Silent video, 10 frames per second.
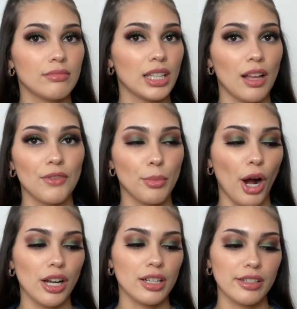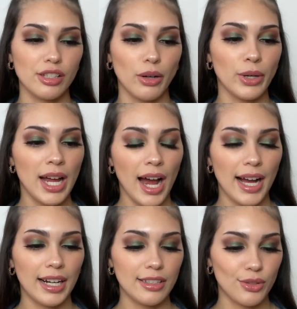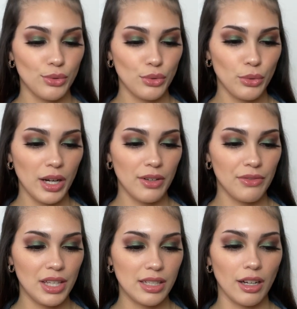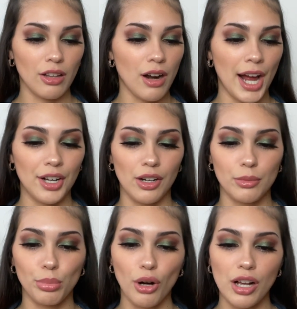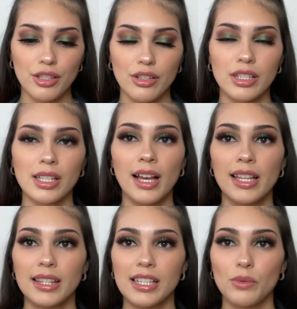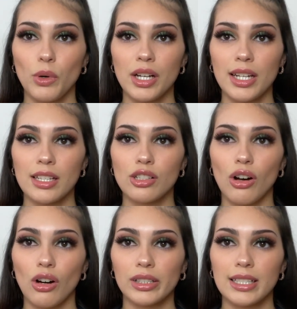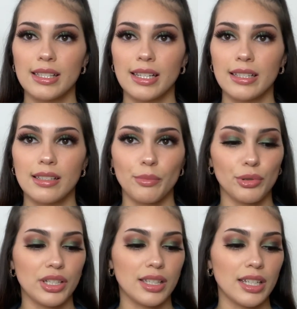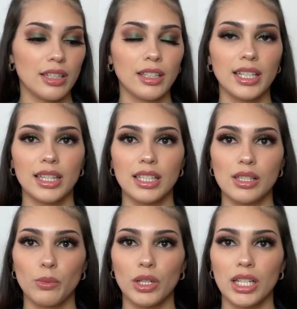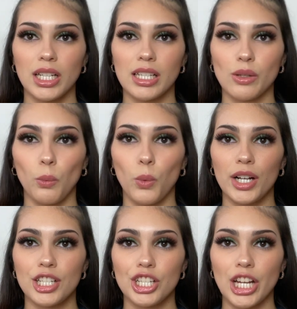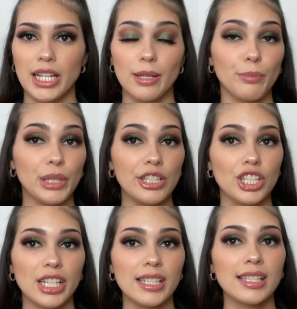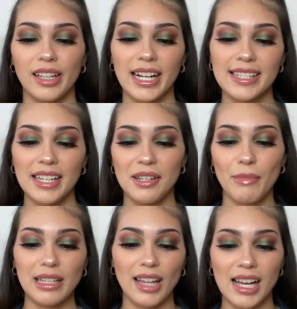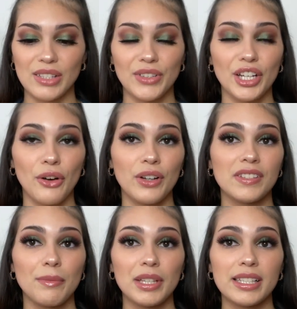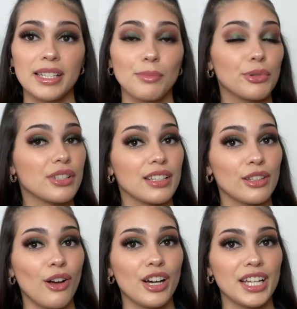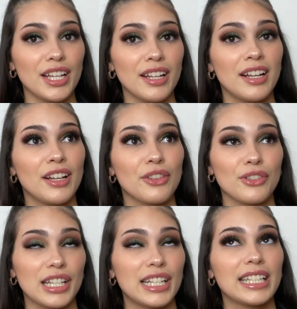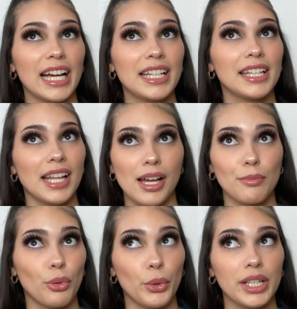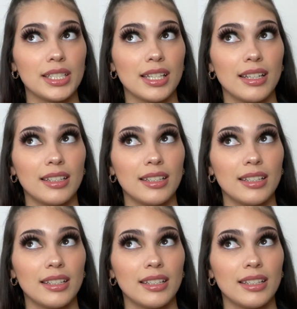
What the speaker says: I love their products. So I got two of these ColourIcon Bronzers. This one is called Ticket to Brazil and this one is What Shady Beaches. Like I said in my last video, if something says Brazil on it, there's like a 99.9%